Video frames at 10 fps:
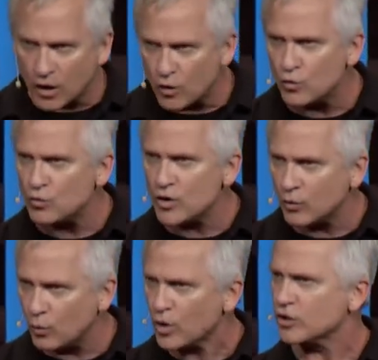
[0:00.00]
own
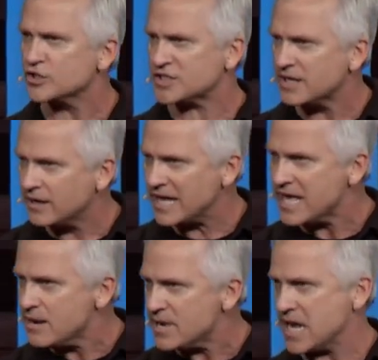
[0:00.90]
worst
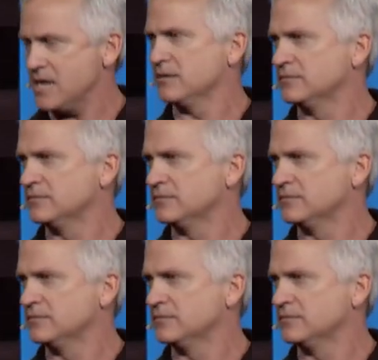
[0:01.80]
enemy.